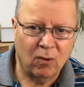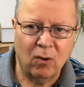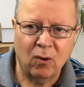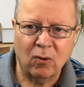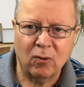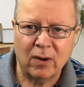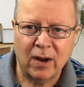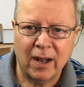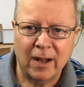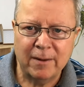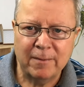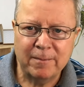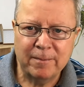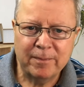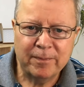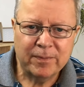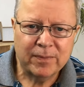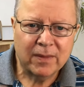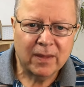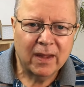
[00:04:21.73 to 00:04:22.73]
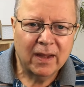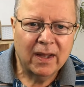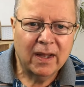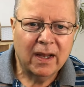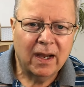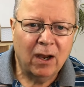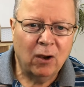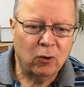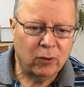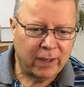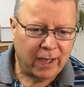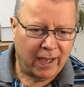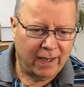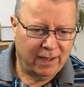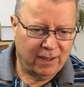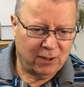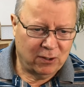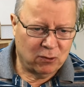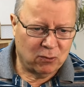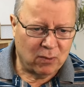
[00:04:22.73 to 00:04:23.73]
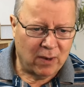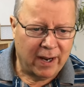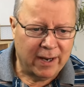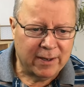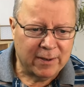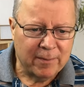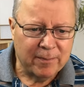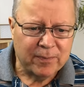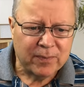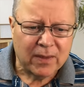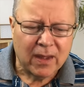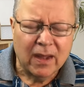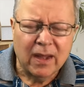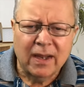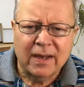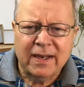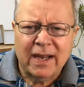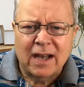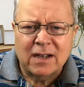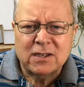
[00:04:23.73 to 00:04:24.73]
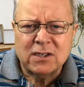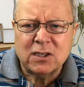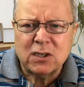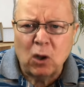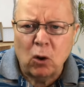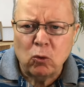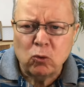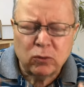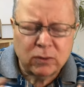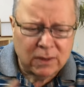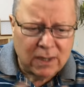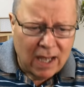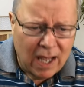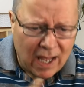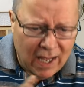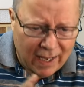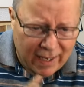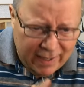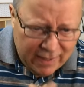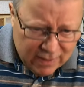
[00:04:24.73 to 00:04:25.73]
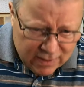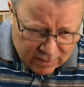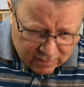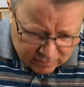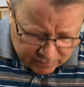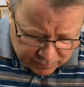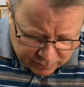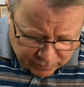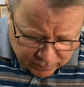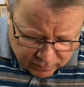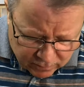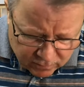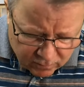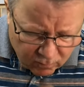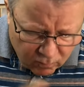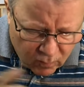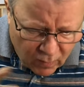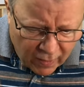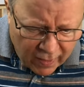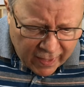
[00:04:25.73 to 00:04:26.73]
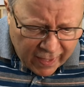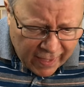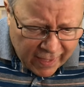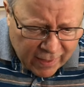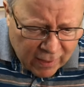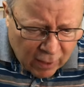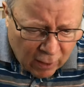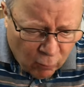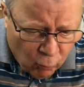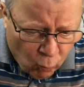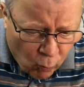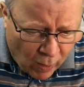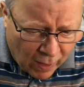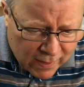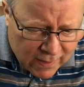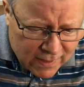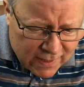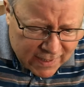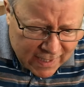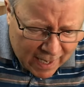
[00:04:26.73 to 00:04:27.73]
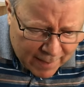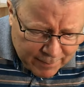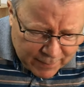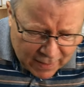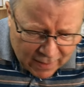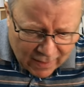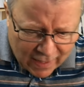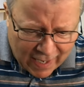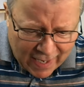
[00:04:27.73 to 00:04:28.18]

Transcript: All right. Okay, great. Now, soul ties in 1 Samuel